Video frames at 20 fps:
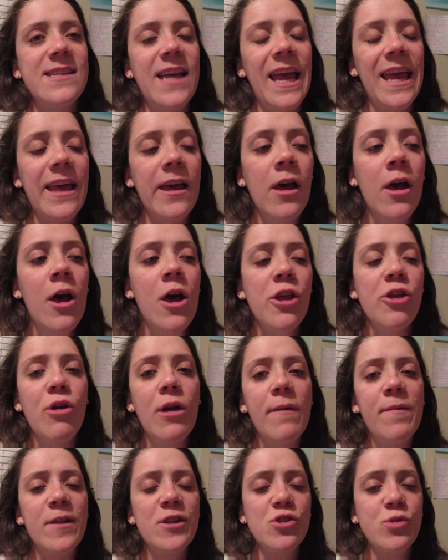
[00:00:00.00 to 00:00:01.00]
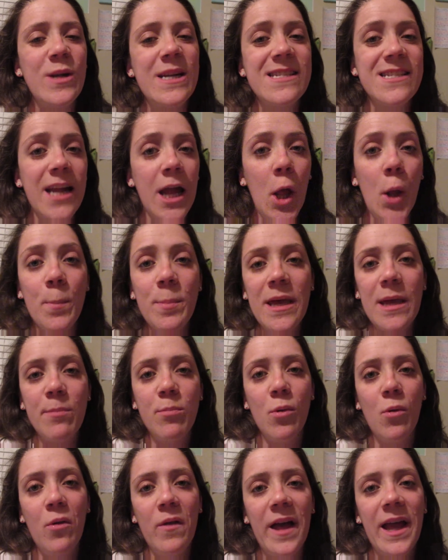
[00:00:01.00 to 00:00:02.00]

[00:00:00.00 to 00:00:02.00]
Like, you have the choice to help people.